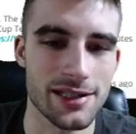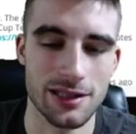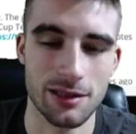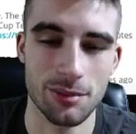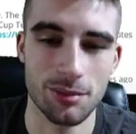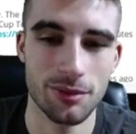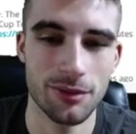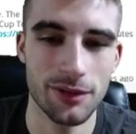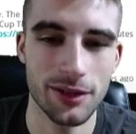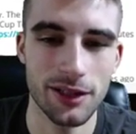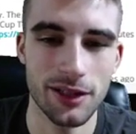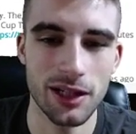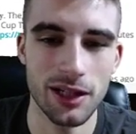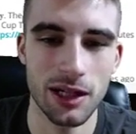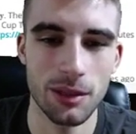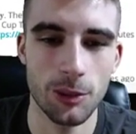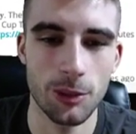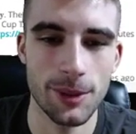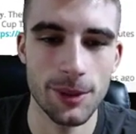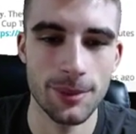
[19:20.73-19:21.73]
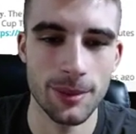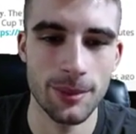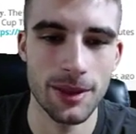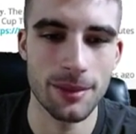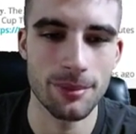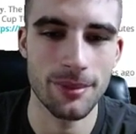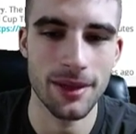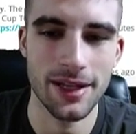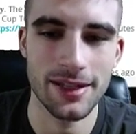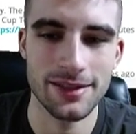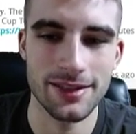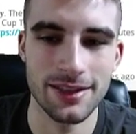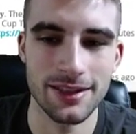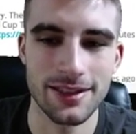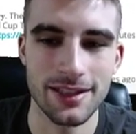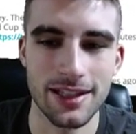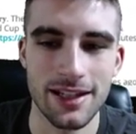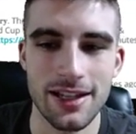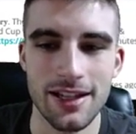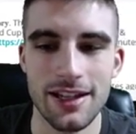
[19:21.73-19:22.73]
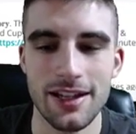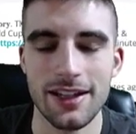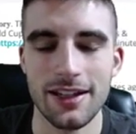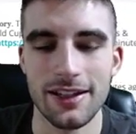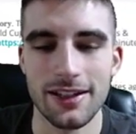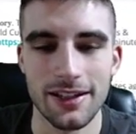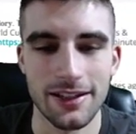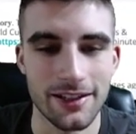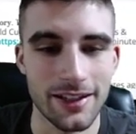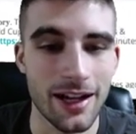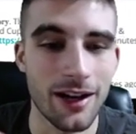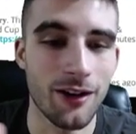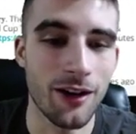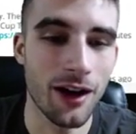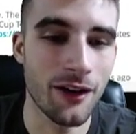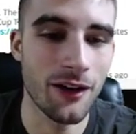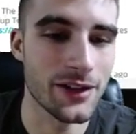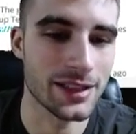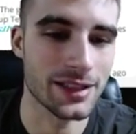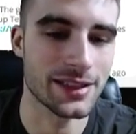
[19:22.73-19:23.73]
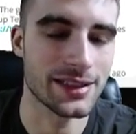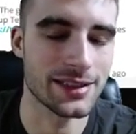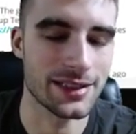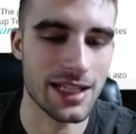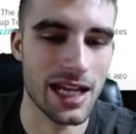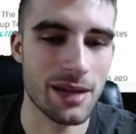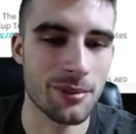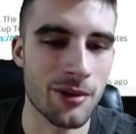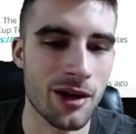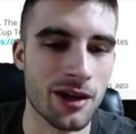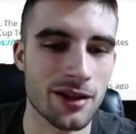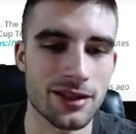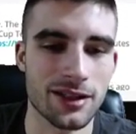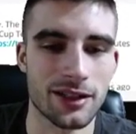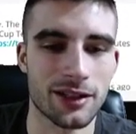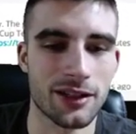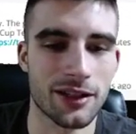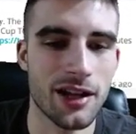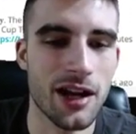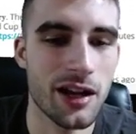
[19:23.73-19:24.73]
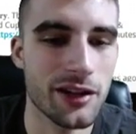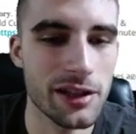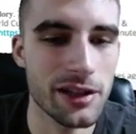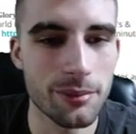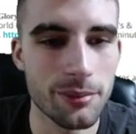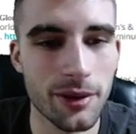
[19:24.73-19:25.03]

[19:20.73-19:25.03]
just pretty good on a point per minute basis. Now, obviously, this game log's going to look ugly,